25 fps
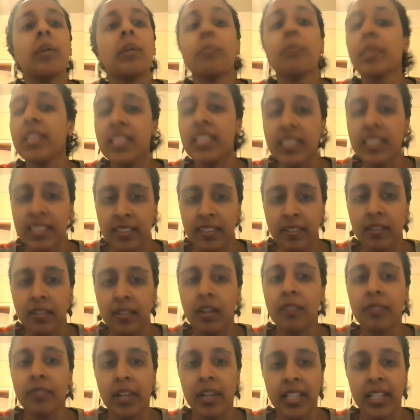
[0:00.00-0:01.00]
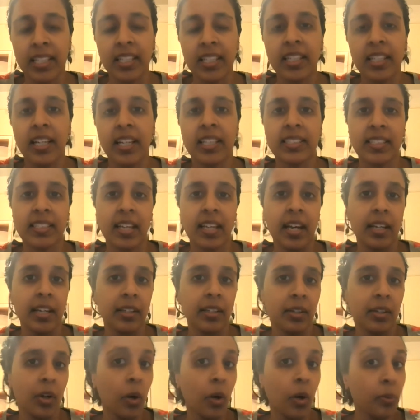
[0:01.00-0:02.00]
But this year already, as
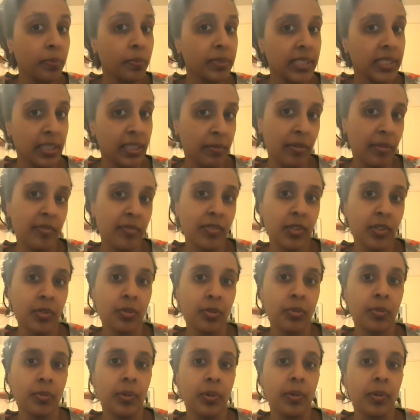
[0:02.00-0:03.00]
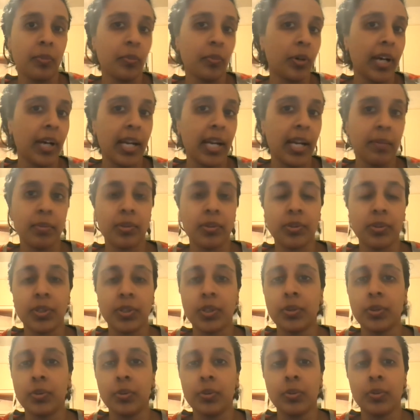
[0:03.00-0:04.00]
I hope some of you were able
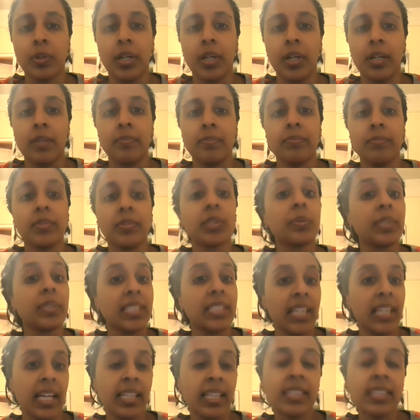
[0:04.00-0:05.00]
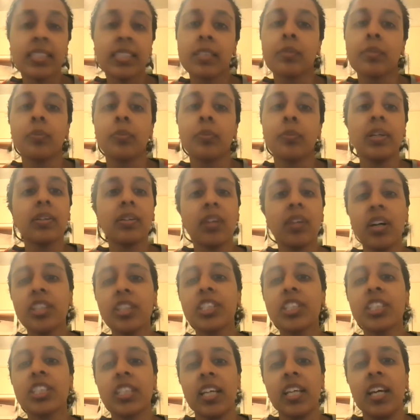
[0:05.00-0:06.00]
to, um, to attend, we
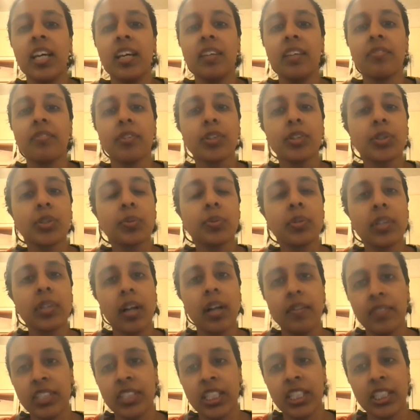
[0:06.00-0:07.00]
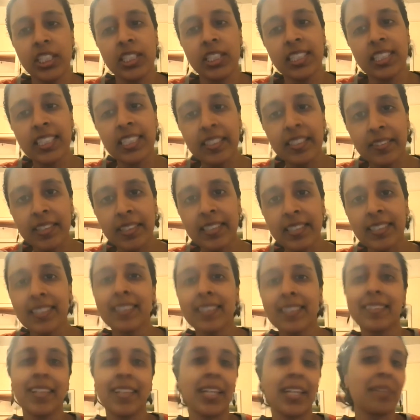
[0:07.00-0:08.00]
launched a virtual conversation series,
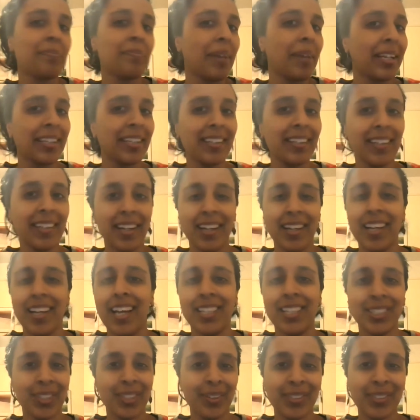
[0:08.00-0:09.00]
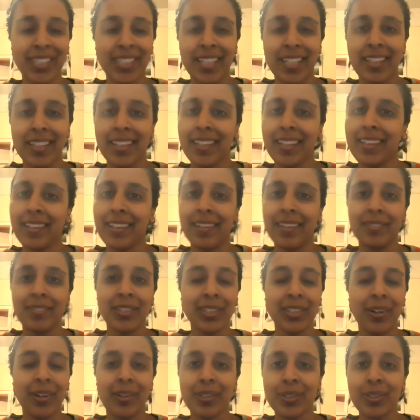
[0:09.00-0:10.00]
like many NGOs, I think, that have
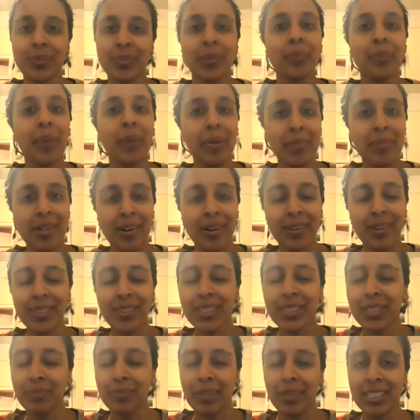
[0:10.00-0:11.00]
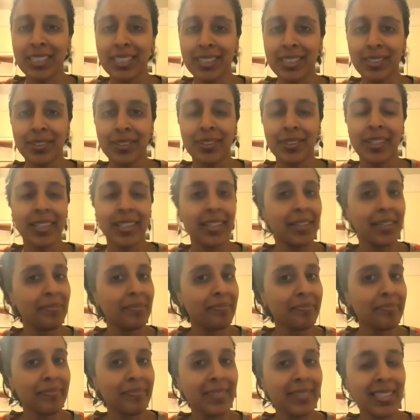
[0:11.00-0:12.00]
started doing webinars, especially during
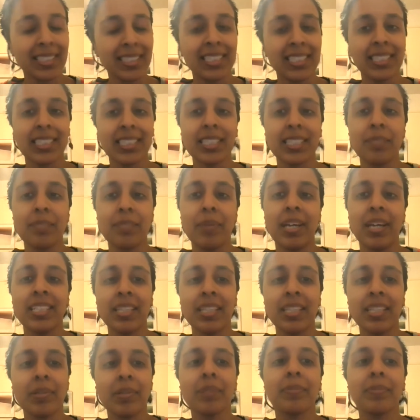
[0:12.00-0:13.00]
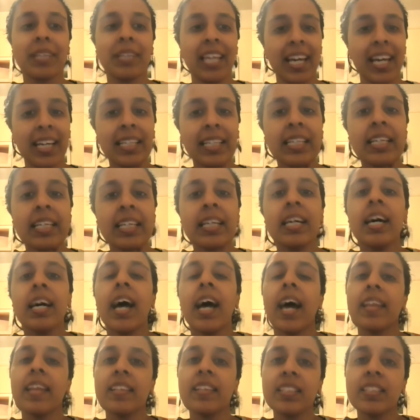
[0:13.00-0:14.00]
um, since the pandemic began.
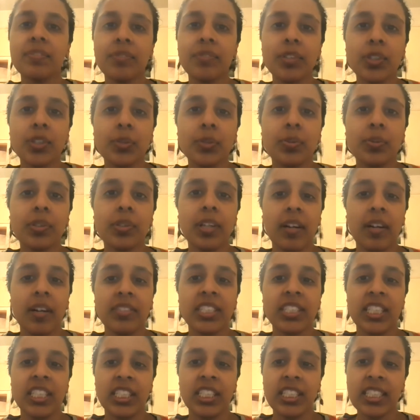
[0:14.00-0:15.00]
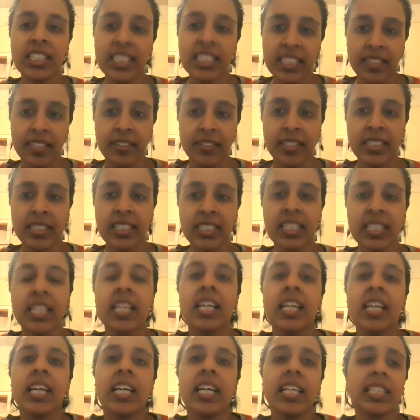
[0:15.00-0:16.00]
And this virtual conversation series
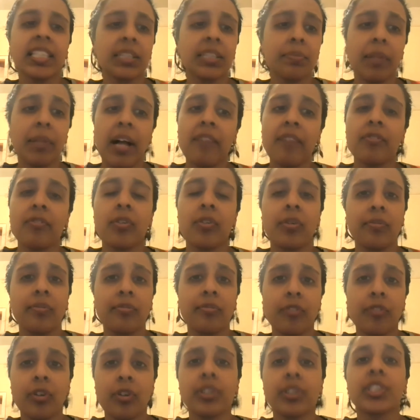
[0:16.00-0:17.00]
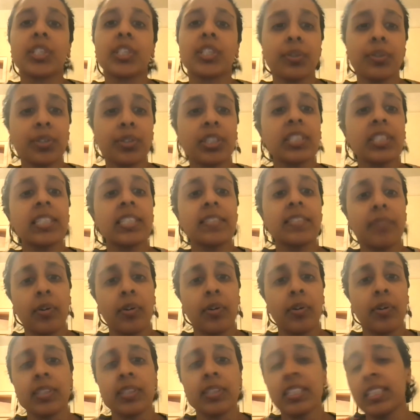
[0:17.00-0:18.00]
is a platform for
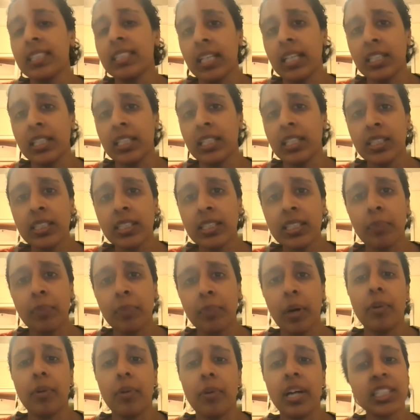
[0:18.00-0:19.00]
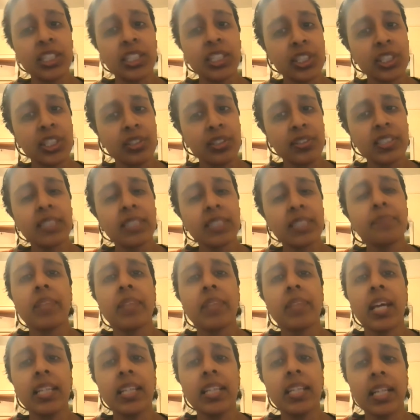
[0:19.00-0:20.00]
solutions-focused discussions by practitioners
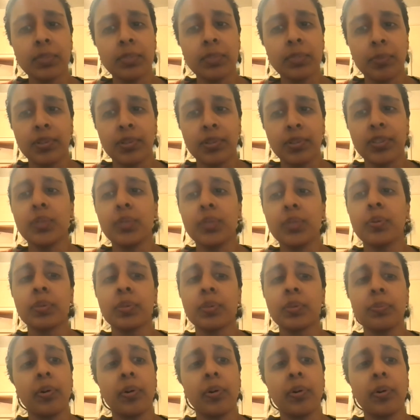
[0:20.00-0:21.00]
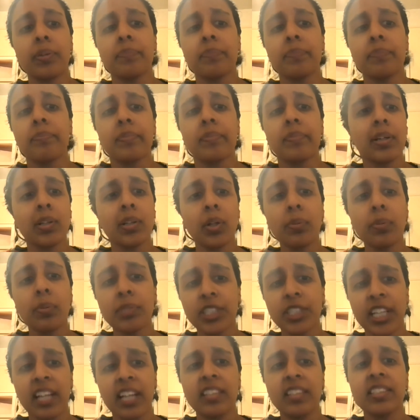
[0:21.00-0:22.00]
and experts to explore
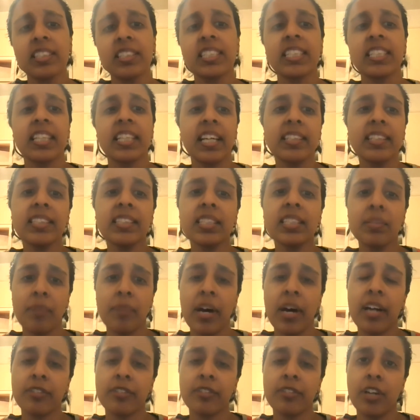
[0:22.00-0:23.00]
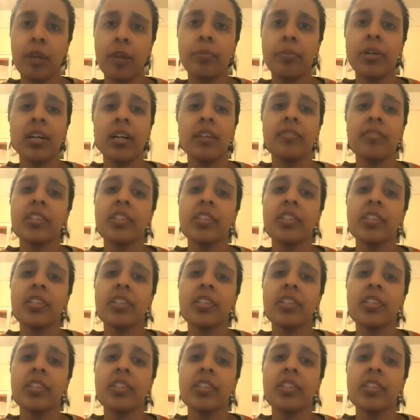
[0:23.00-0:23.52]
global challenges against the backdrop of